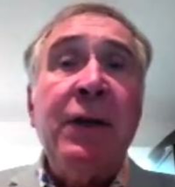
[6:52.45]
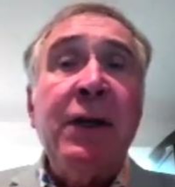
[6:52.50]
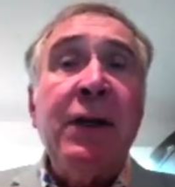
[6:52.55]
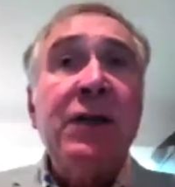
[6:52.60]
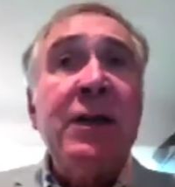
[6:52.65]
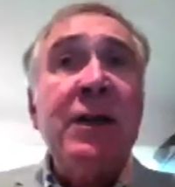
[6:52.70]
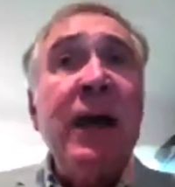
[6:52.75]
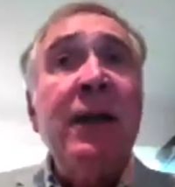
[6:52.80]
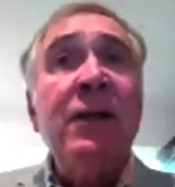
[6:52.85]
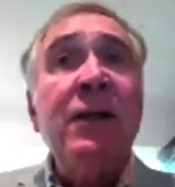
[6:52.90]
And
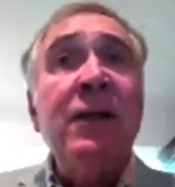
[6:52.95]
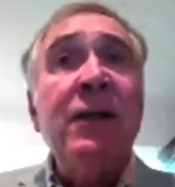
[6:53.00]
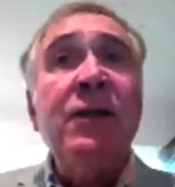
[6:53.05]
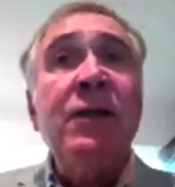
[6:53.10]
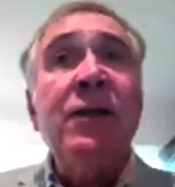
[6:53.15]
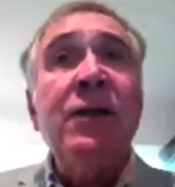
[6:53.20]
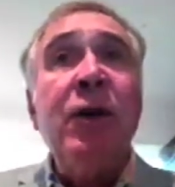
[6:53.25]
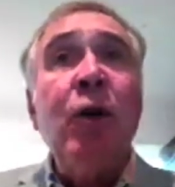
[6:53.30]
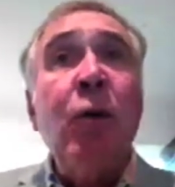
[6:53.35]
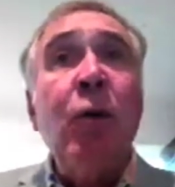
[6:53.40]
if it
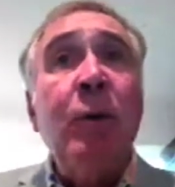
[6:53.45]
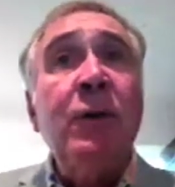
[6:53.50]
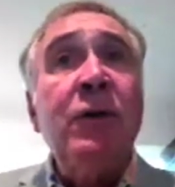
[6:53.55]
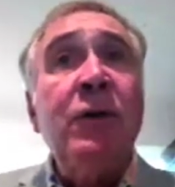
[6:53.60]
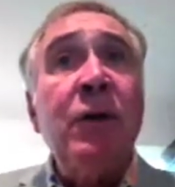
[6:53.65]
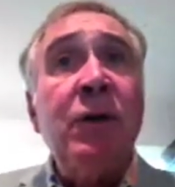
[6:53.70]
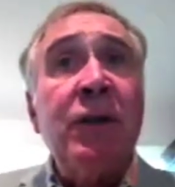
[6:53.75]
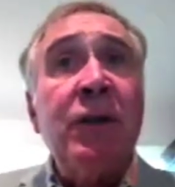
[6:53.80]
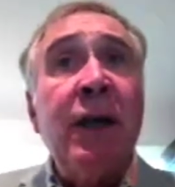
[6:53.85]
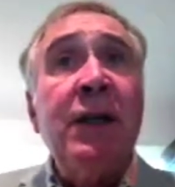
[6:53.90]
extends, it
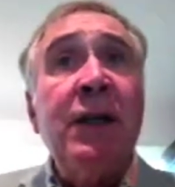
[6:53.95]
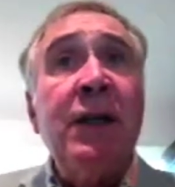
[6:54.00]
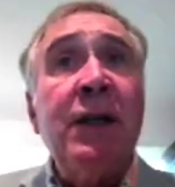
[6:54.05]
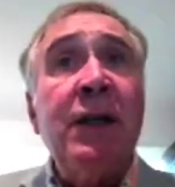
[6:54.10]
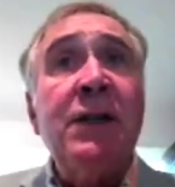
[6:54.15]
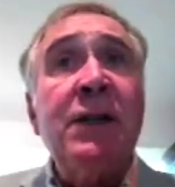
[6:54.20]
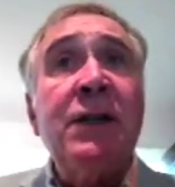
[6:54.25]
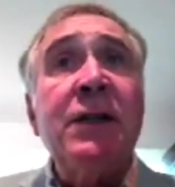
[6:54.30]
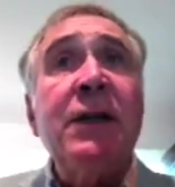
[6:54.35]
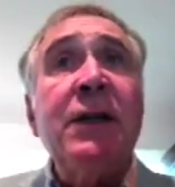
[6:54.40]
opens those
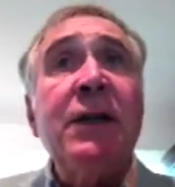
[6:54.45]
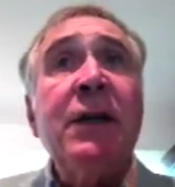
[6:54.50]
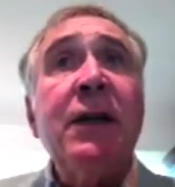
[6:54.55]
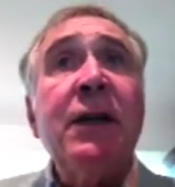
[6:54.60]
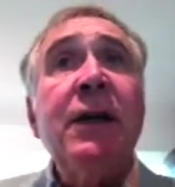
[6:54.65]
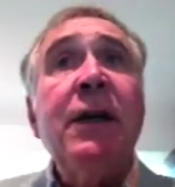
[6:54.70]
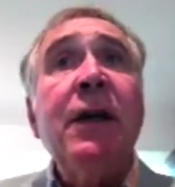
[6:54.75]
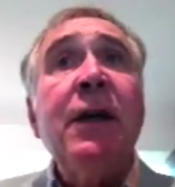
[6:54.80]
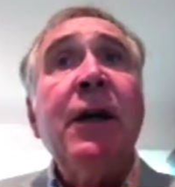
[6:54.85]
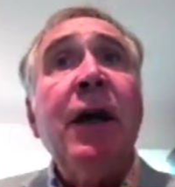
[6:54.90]
sites,
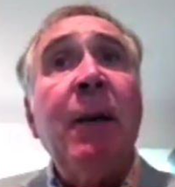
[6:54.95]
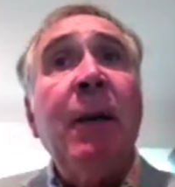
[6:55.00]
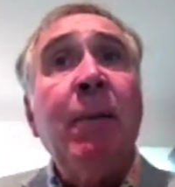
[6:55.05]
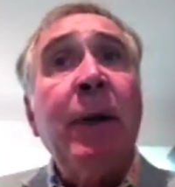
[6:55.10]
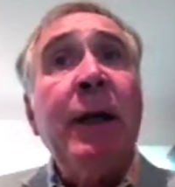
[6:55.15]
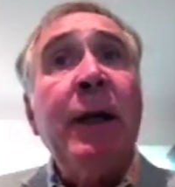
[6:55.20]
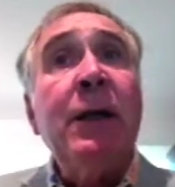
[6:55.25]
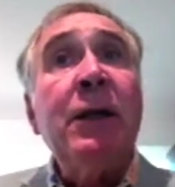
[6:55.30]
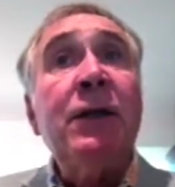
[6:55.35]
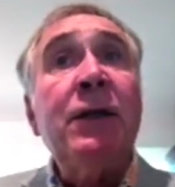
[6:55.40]

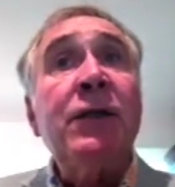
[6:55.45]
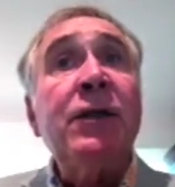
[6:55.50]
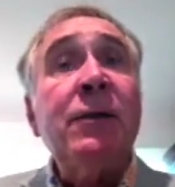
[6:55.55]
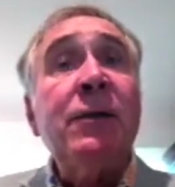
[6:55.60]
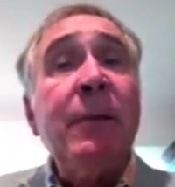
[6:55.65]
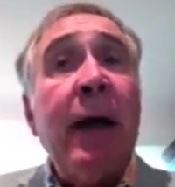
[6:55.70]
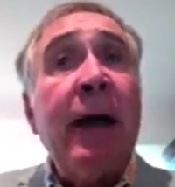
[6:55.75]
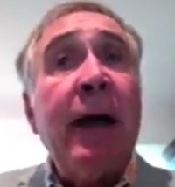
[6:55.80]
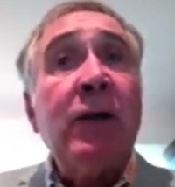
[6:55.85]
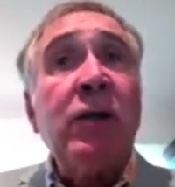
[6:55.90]
and
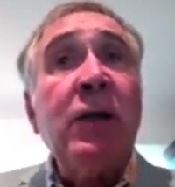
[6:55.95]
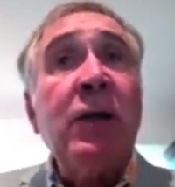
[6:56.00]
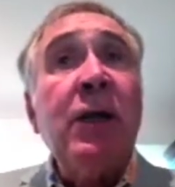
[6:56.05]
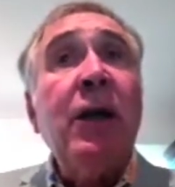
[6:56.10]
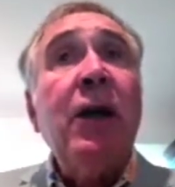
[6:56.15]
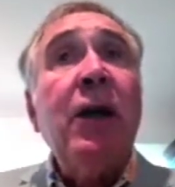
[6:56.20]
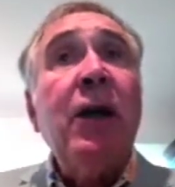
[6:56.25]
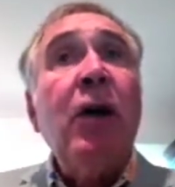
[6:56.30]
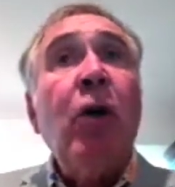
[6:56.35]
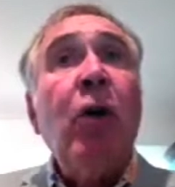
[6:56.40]
platelets
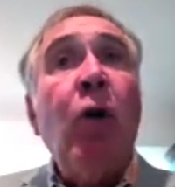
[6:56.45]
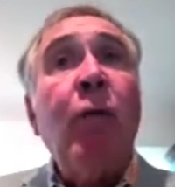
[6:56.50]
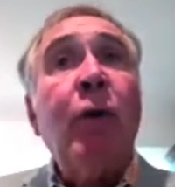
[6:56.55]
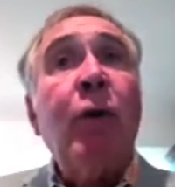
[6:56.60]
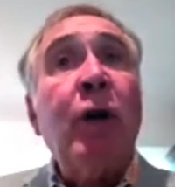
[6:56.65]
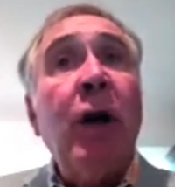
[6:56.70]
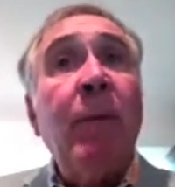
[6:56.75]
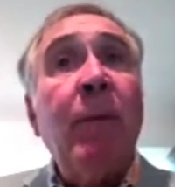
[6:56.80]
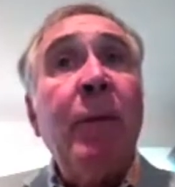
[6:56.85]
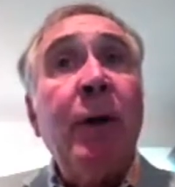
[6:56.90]
actually
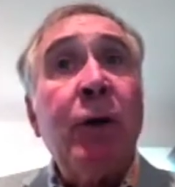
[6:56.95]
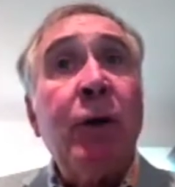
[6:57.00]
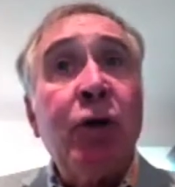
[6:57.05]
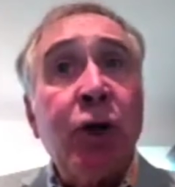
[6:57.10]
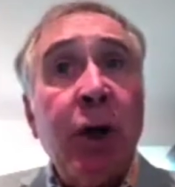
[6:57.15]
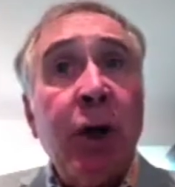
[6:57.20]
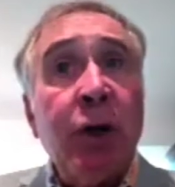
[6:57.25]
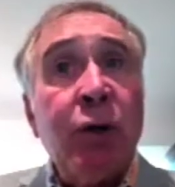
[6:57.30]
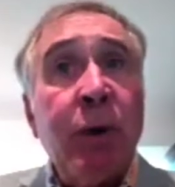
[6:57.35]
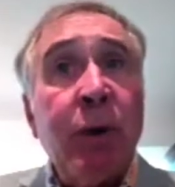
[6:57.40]

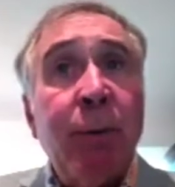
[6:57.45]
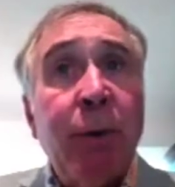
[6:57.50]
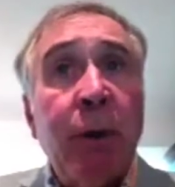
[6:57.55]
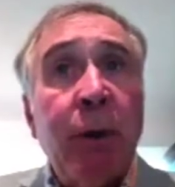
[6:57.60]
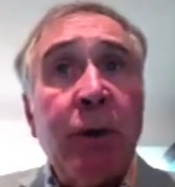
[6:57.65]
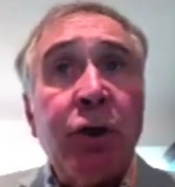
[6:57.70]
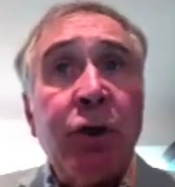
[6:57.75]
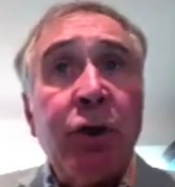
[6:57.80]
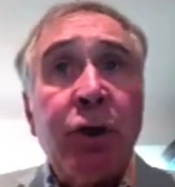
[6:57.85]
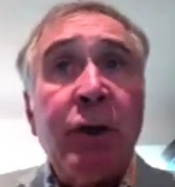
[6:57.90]
overcome their
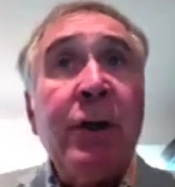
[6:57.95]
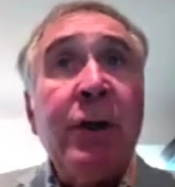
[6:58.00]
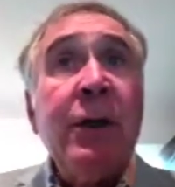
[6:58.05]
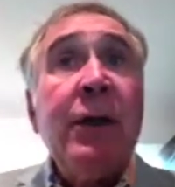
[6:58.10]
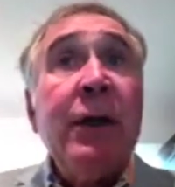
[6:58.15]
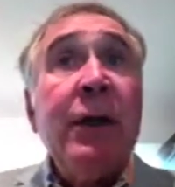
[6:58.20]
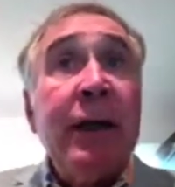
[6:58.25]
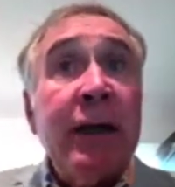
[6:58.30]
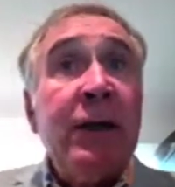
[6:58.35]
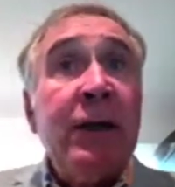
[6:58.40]
charge
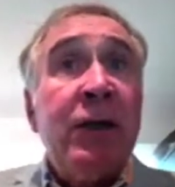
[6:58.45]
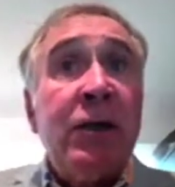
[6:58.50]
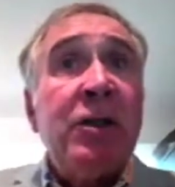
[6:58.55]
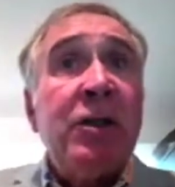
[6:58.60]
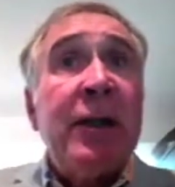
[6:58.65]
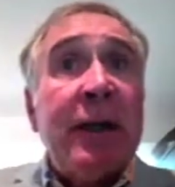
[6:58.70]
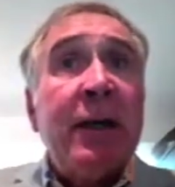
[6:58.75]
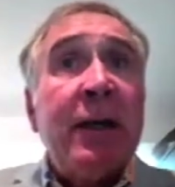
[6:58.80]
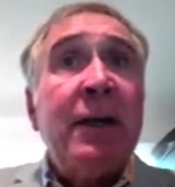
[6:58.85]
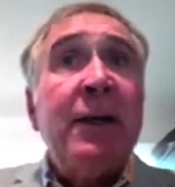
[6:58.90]
repulsion
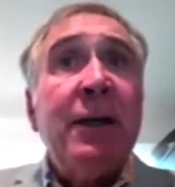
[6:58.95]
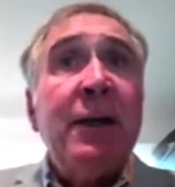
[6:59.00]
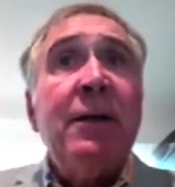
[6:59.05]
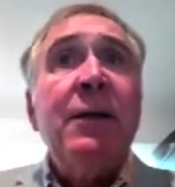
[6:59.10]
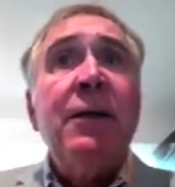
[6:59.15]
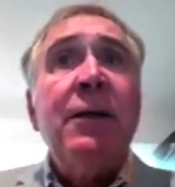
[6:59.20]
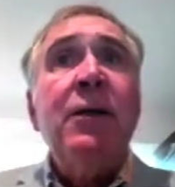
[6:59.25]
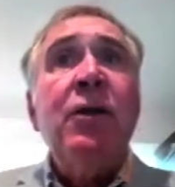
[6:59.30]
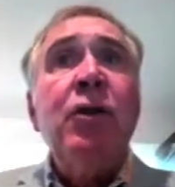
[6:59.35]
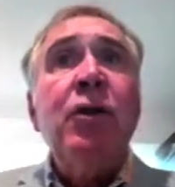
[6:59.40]
and
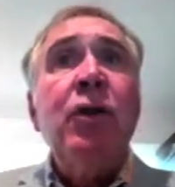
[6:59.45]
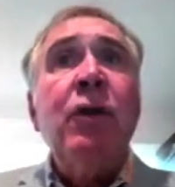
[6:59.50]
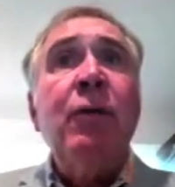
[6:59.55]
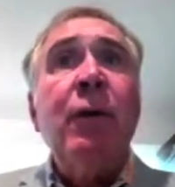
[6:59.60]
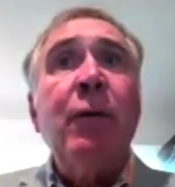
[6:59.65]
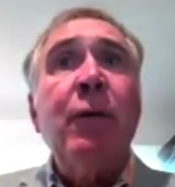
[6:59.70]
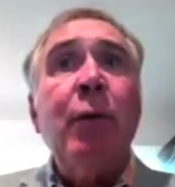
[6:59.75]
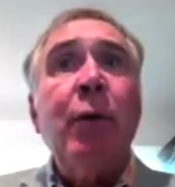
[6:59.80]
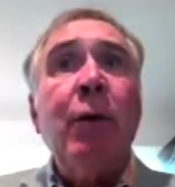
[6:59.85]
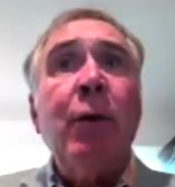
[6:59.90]
stick
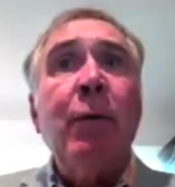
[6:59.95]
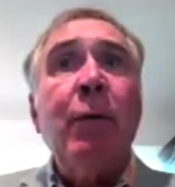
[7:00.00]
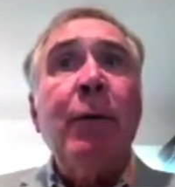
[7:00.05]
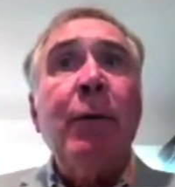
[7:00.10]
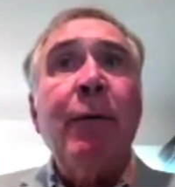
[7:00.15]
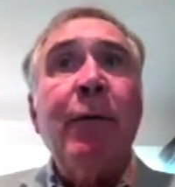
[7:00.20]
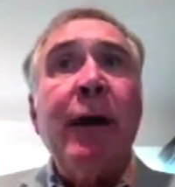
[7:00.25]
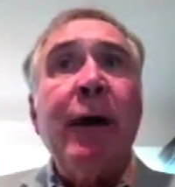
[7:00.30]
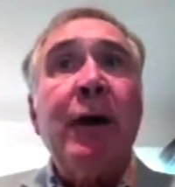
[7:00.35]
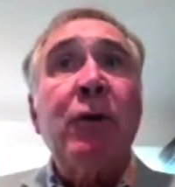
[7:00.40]
to the
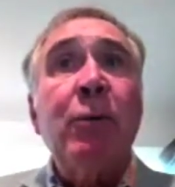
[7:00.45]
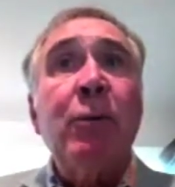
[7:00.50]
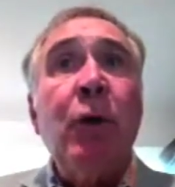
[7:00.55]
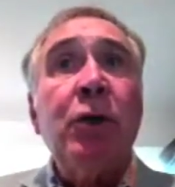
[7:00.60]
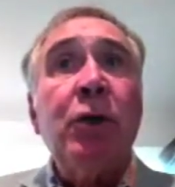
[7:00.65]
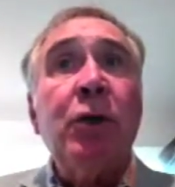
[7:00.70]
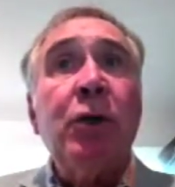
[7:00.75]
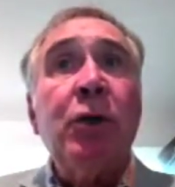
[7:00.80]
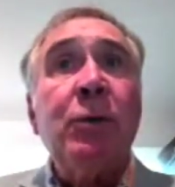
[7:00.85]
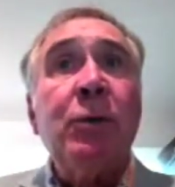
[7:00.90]
von Willebrand
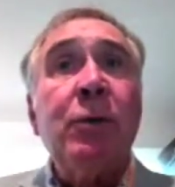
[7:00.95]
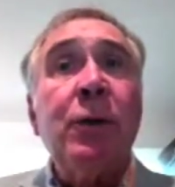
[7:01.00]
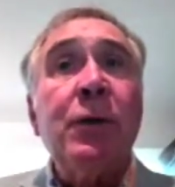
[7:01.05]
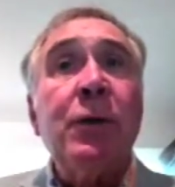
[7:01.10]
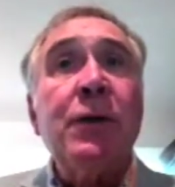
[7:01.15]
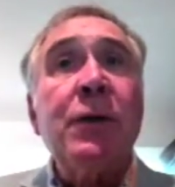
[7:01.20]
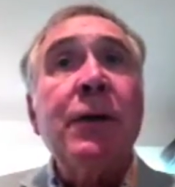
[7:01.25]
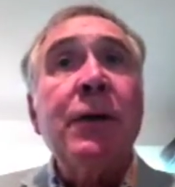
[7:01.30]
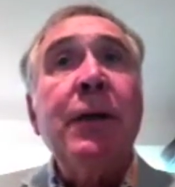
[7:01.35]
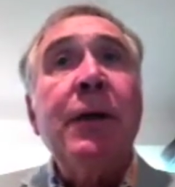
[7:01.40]
factor
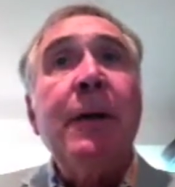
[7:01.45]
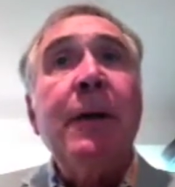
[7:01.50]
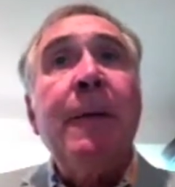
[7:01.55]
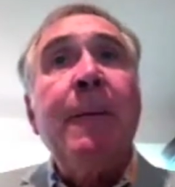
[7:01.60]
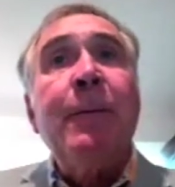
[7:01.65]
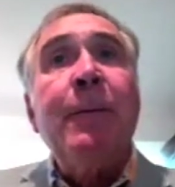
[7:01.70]
multimers.